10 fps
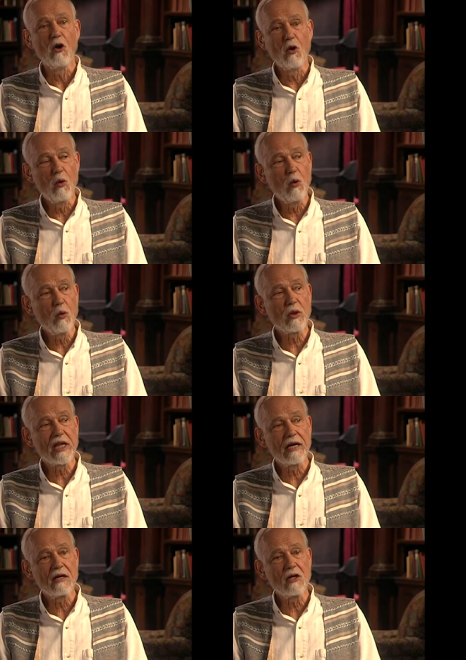O
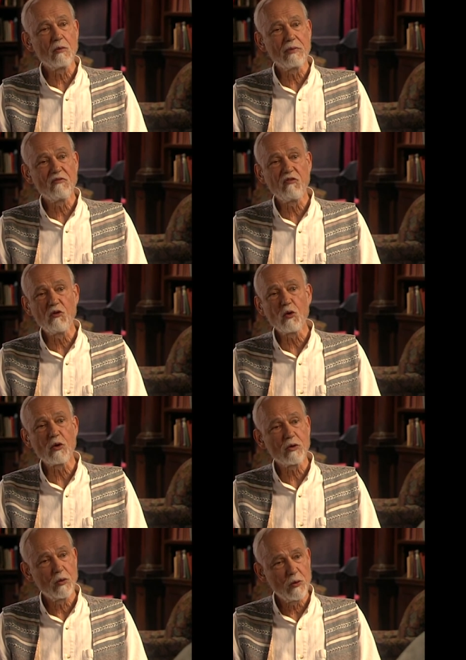thou
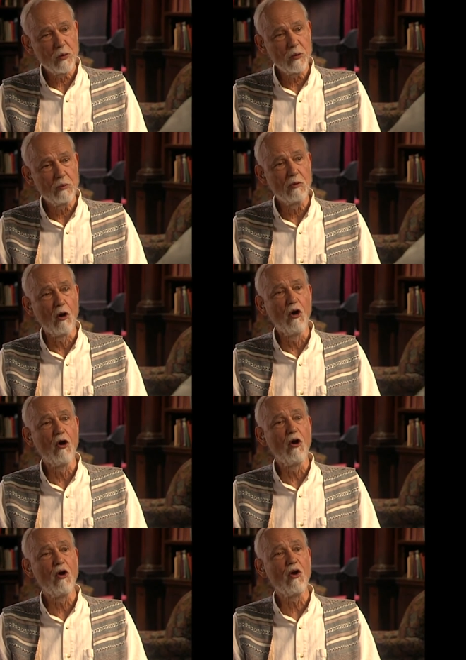before whom
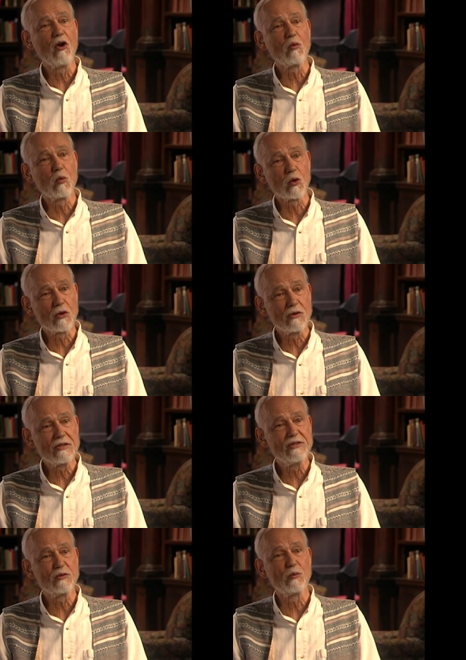all
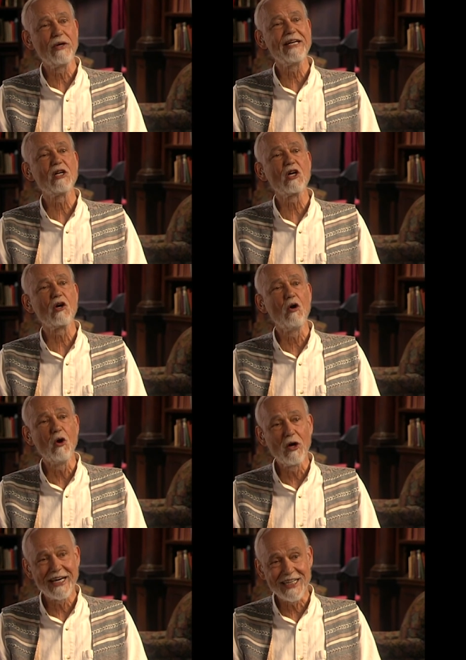words
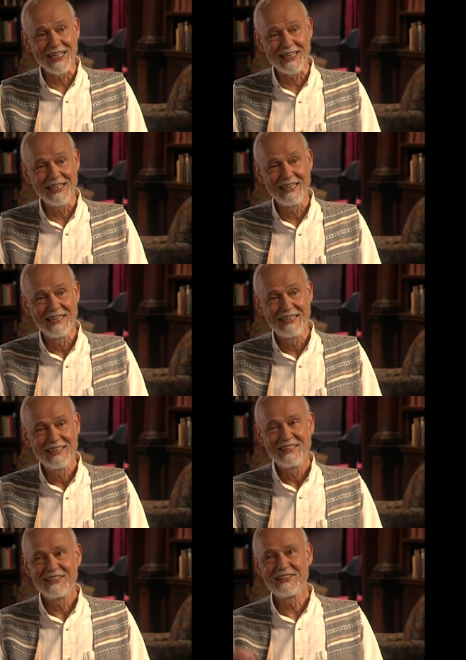recoil.
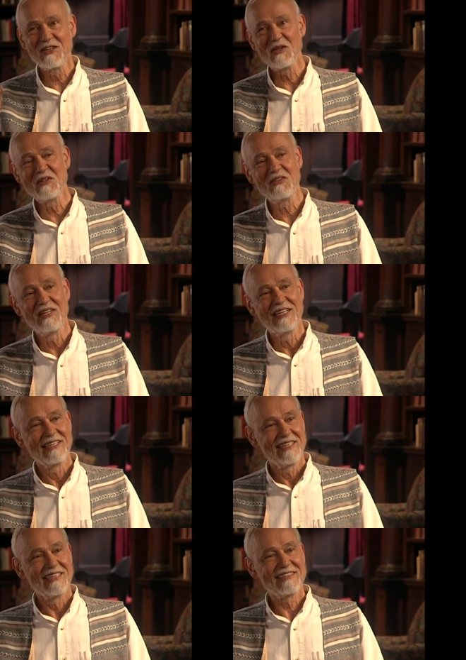You know,
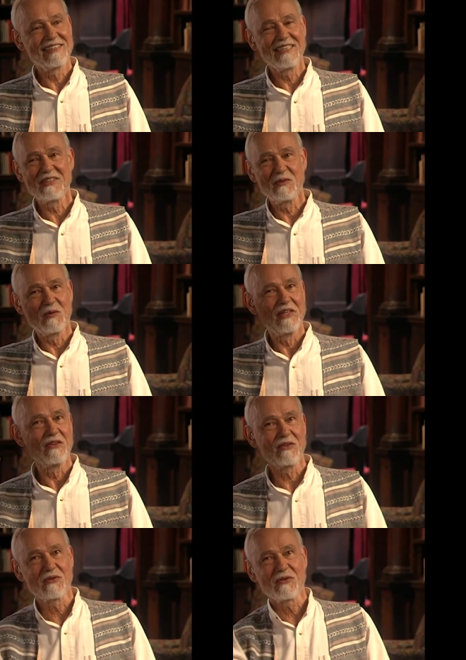it's like we
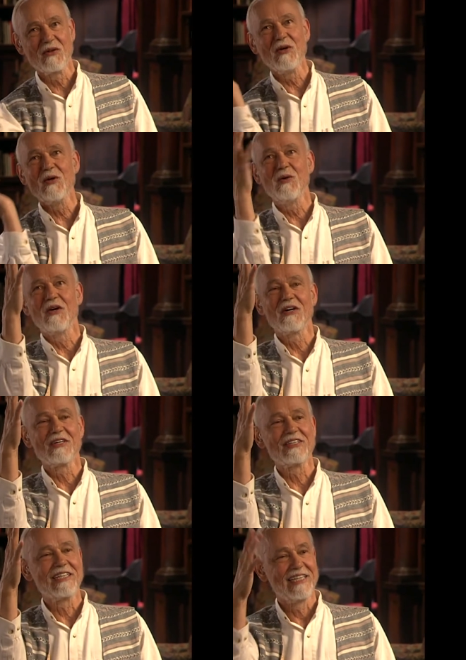throw
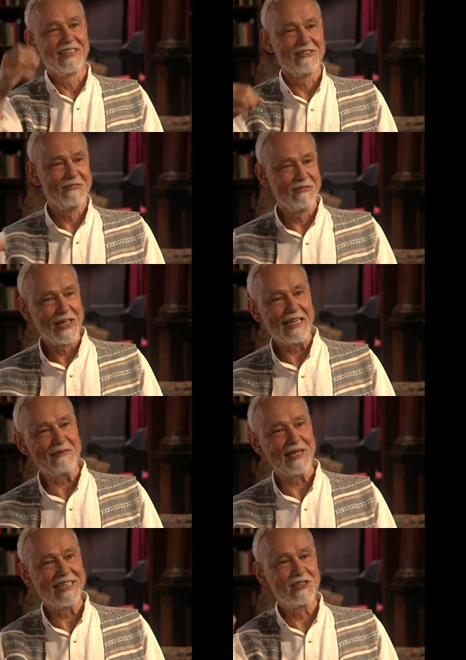our uh,
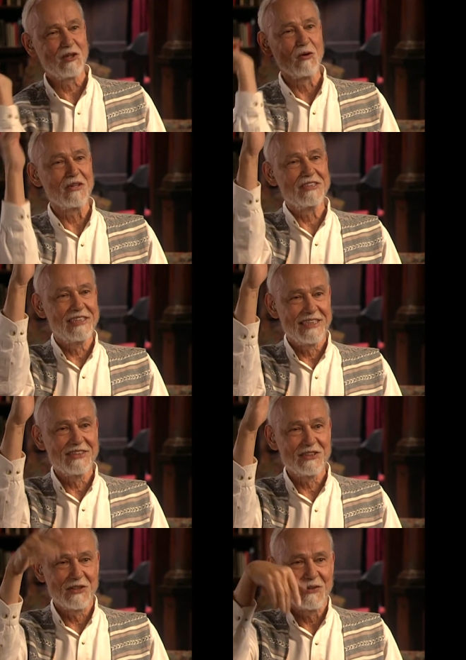flaming
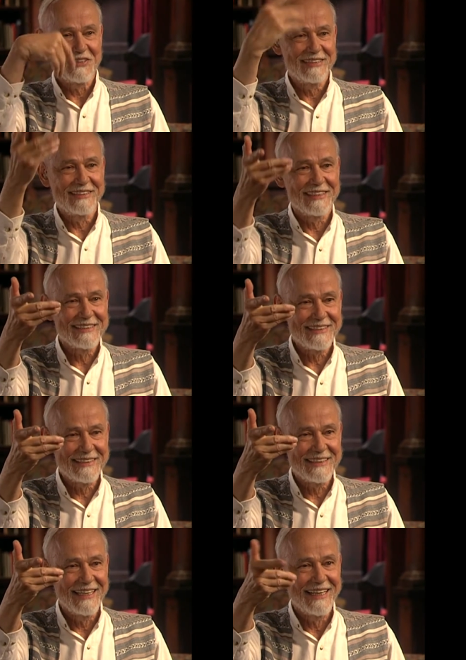torches towards the
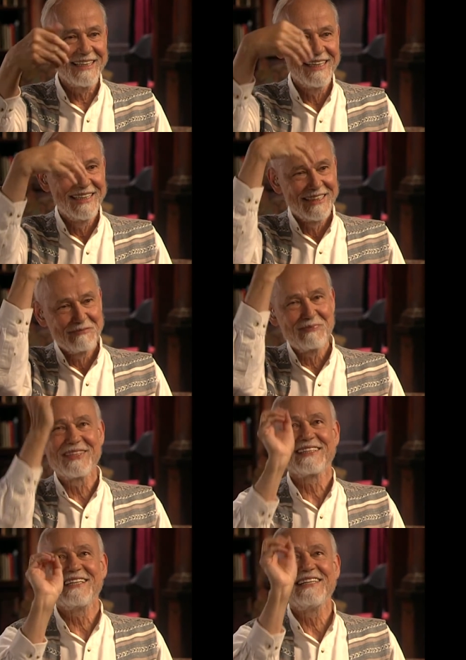sun,
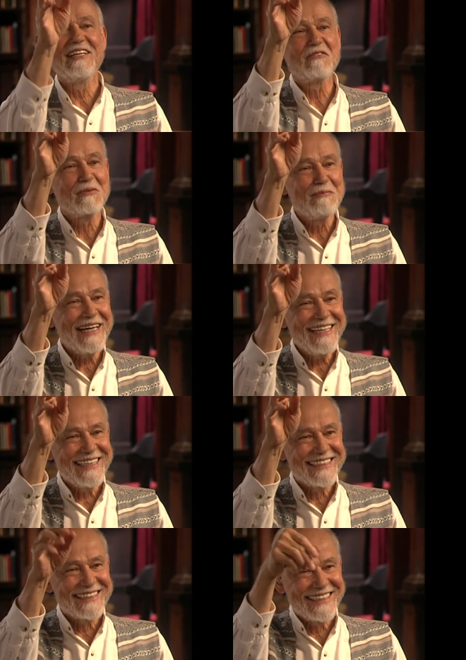but they never
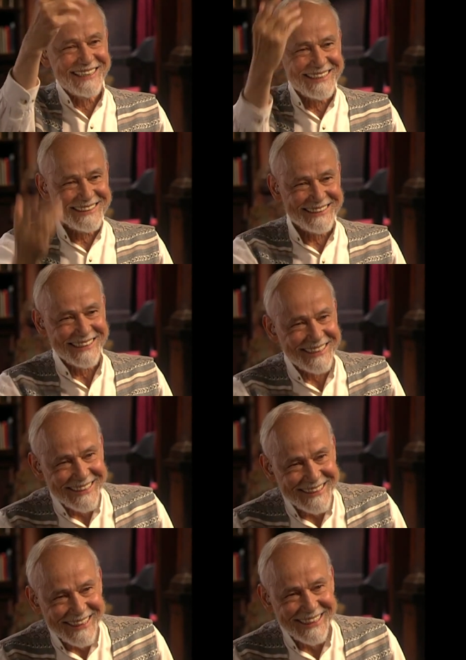make it to the
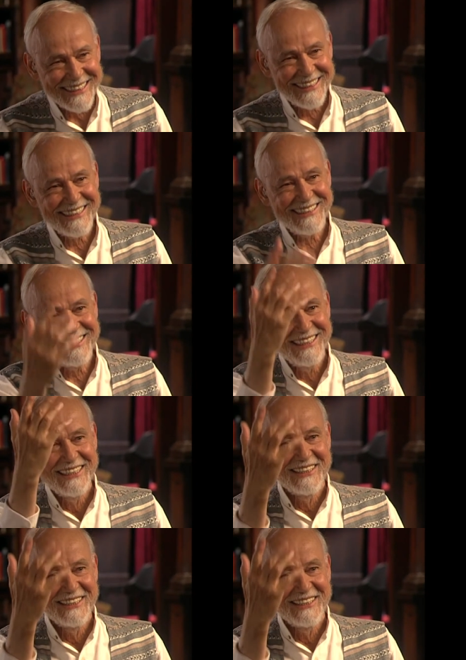sun. They